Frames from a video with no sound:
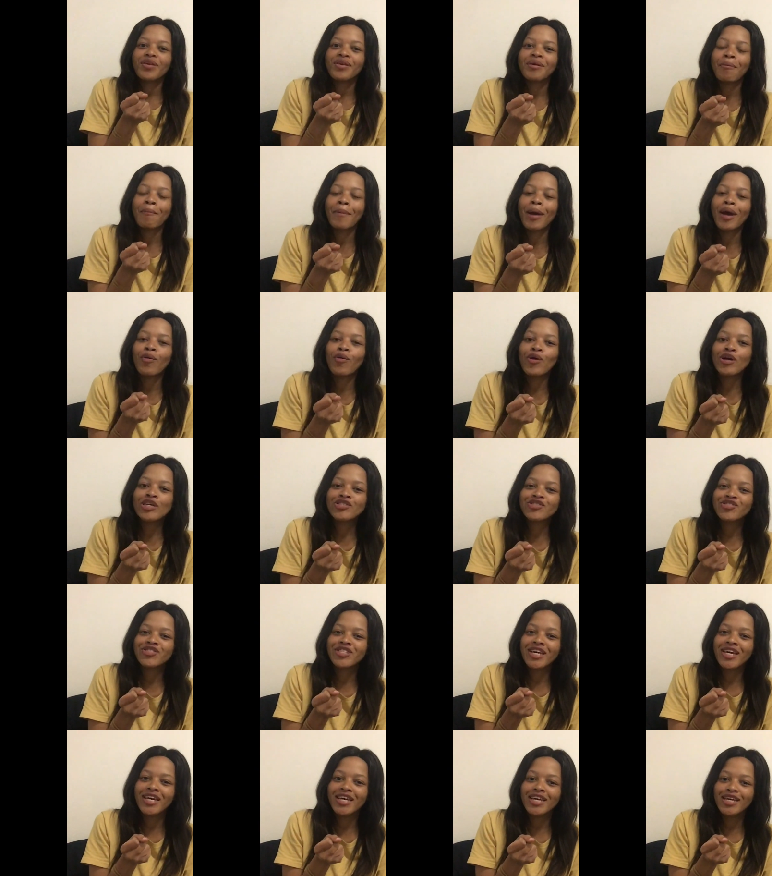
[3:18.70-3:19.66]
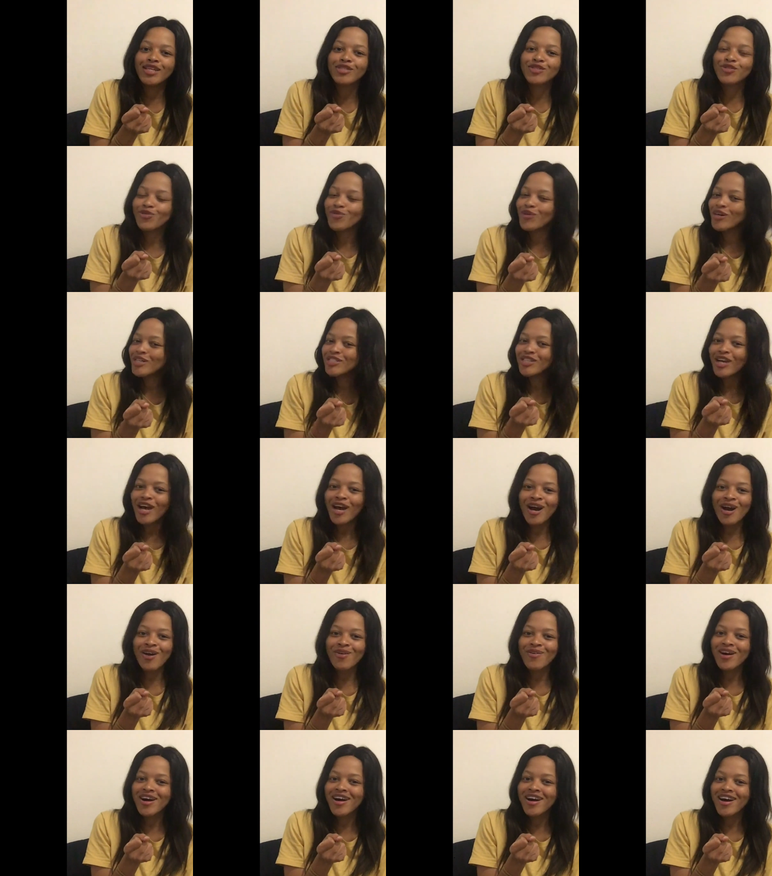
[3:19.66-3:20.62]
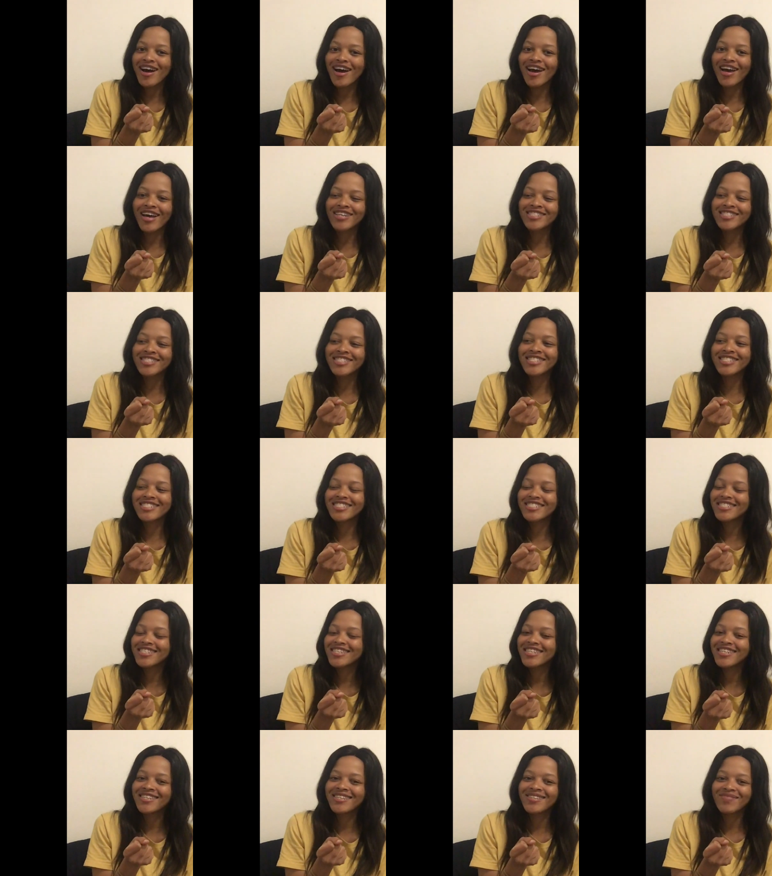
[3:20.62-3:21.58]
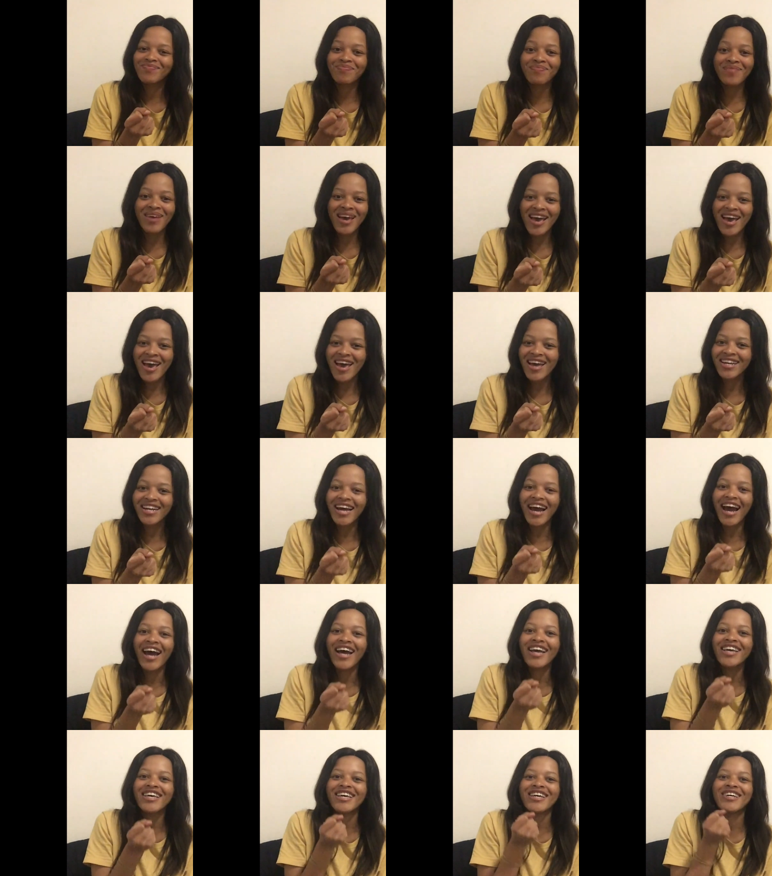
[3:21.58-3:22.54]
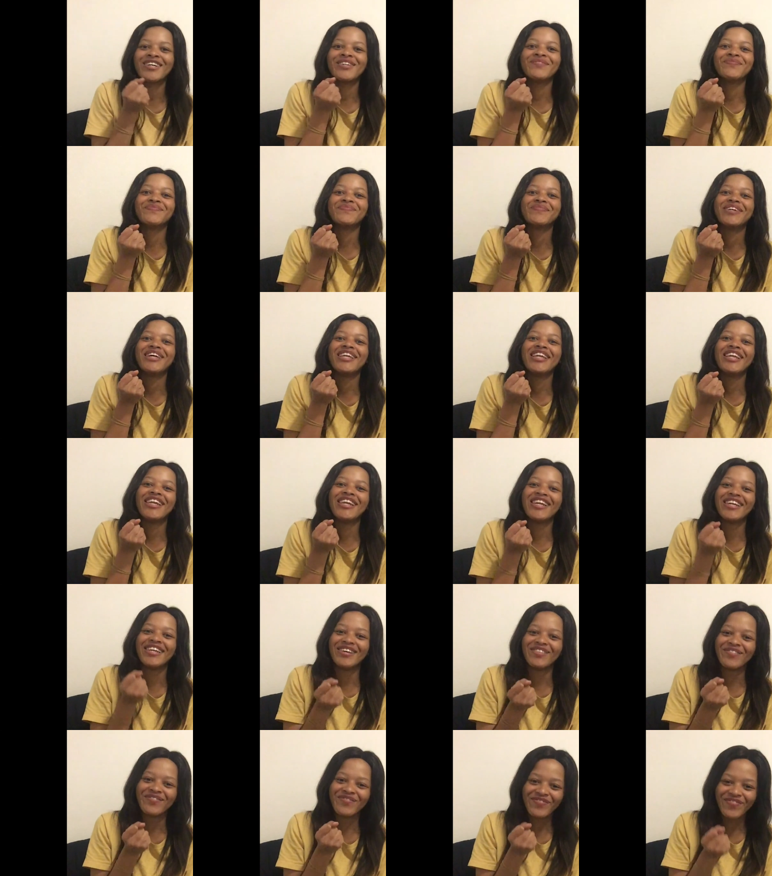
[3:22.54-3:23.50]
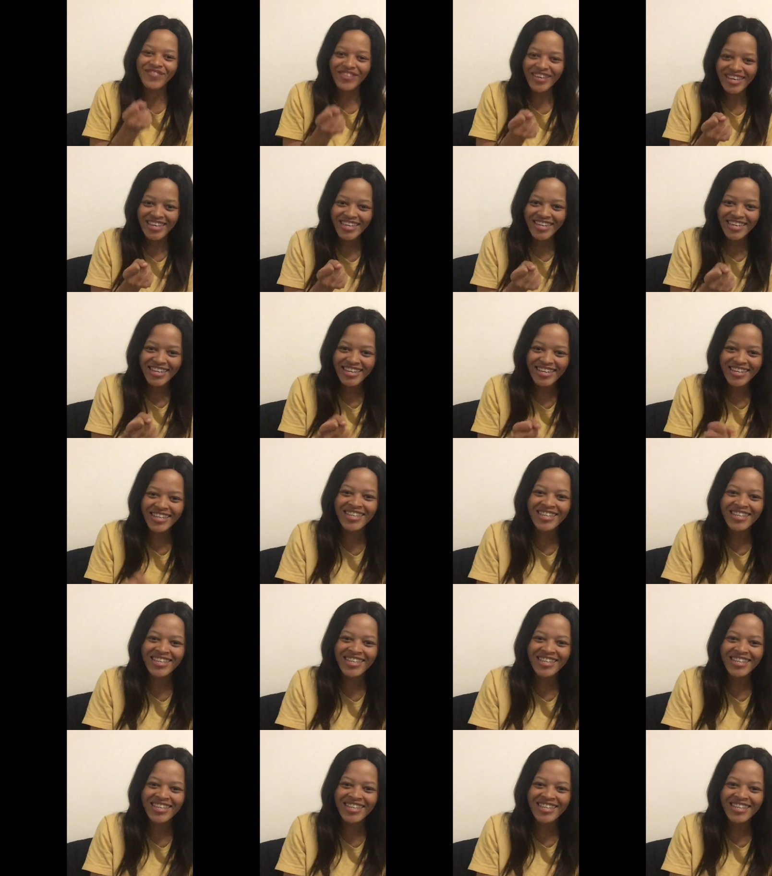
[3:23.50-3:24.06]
my wash day, it's wash hour, and man, I am living.